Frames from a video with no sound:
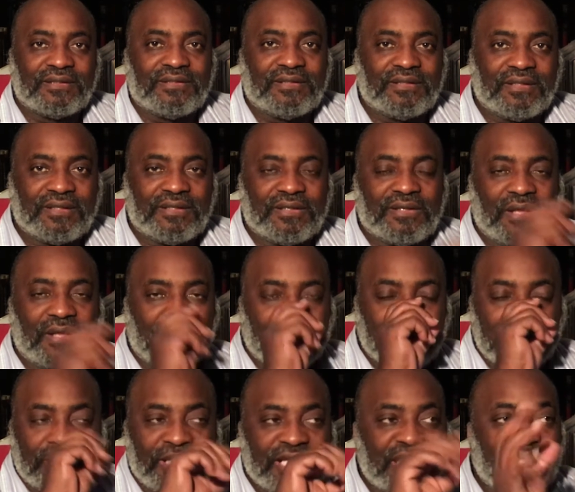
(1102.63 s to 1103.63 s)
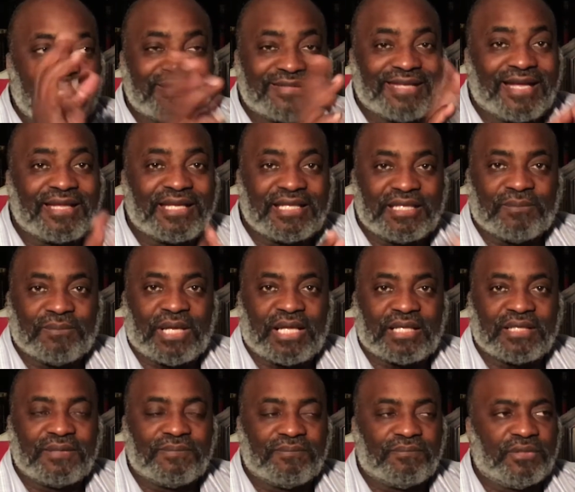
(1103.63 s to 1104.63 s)
You may not tell anybody,
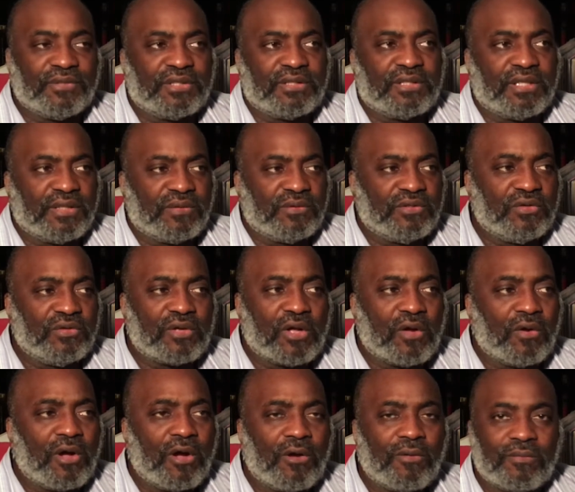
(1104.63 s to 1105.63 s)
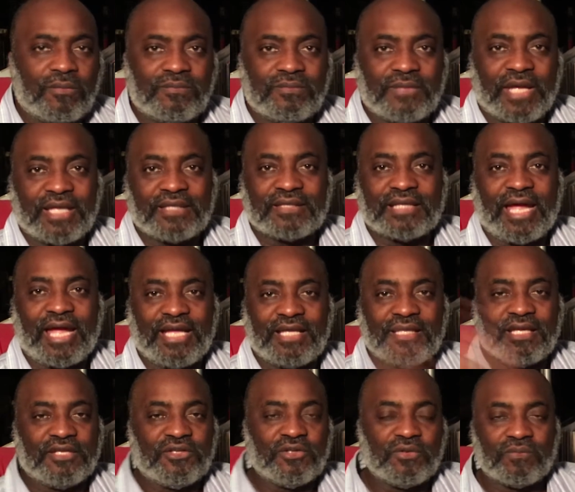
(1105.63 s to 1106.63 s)
but you go home at night
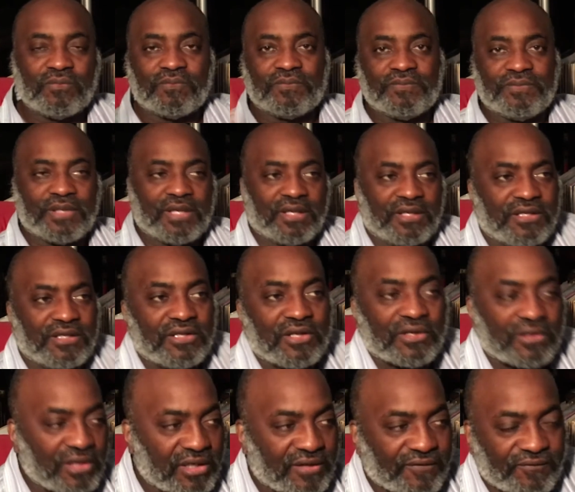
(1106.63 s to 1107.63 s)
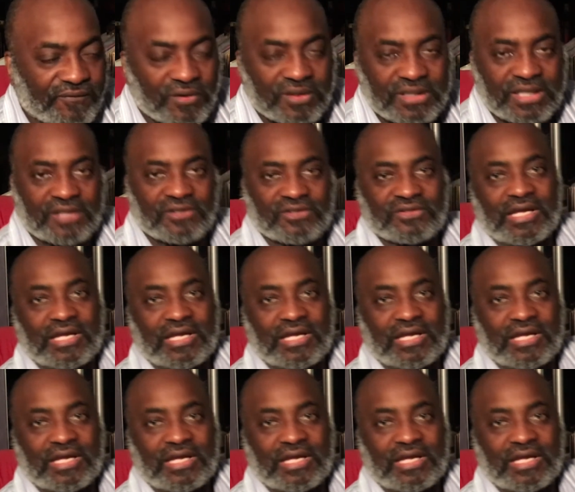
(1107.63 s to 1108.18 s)
and you're looking for another job.